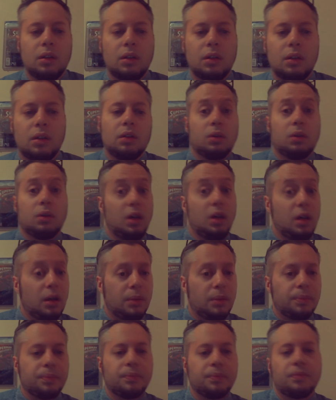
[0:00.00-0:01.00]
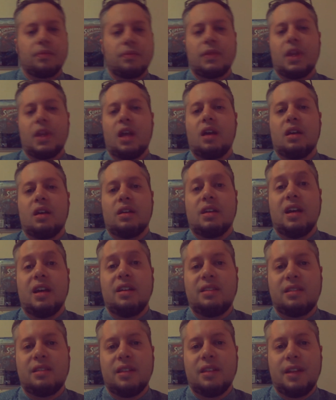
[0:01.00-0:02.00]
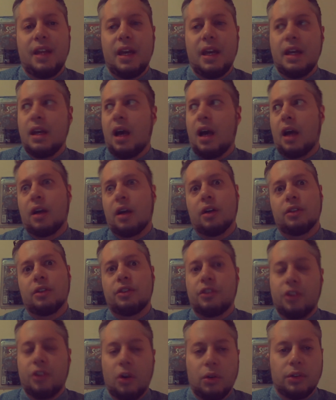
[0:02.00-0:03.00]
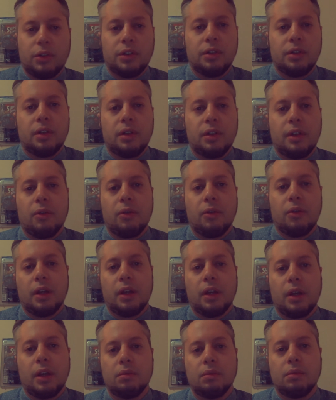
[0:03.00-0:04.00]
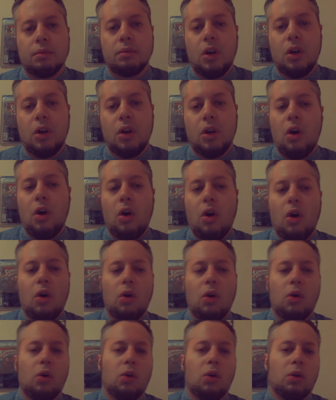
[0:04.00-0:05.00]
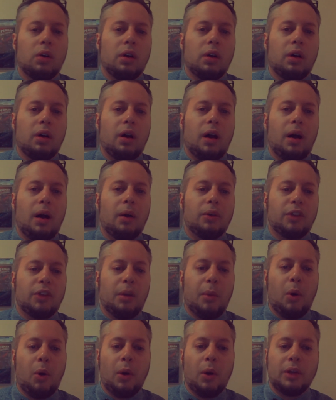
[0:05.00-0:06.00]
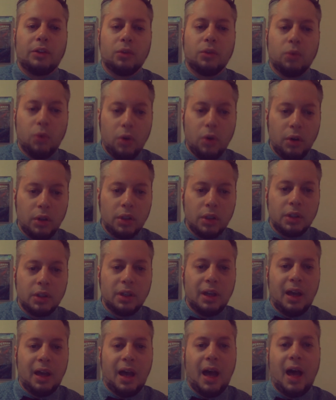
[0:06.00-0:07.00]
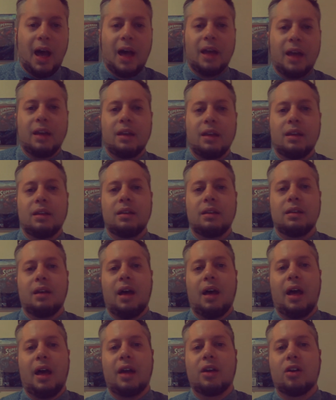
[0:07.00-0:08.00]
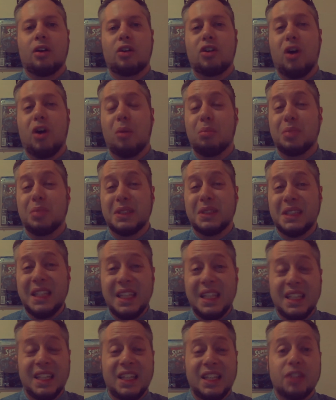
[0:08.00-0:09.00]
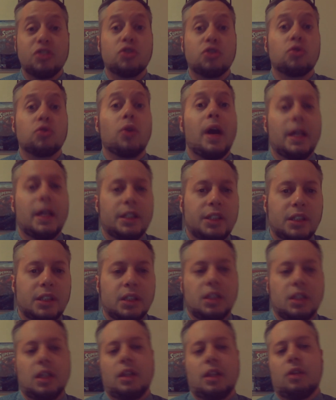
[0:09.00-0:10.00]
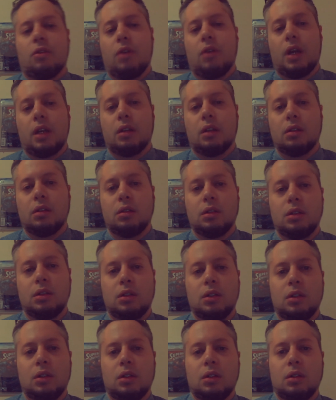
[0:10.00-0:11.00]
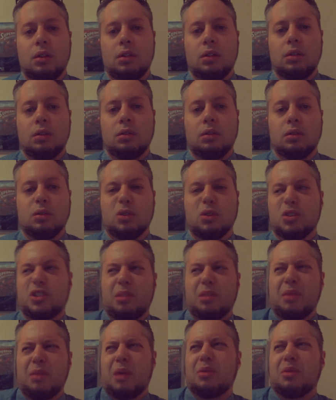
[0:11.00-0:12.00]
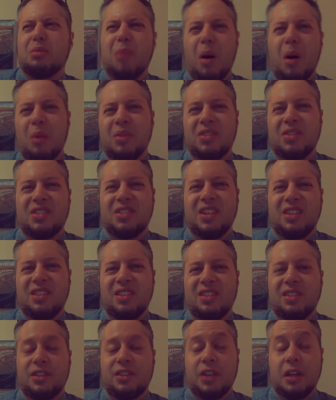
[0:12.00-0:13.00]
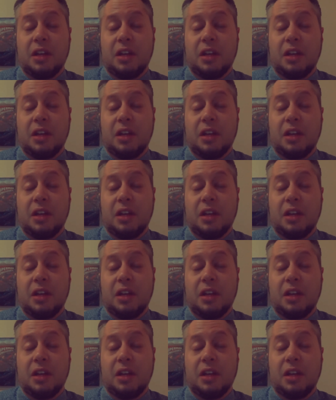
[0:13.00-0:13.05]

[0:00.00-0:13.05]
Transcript: Okay. Yesterday, I got soaked in the rain. Or I was on my way to work and I got completely drenched in the rain. Or sometimes moms say to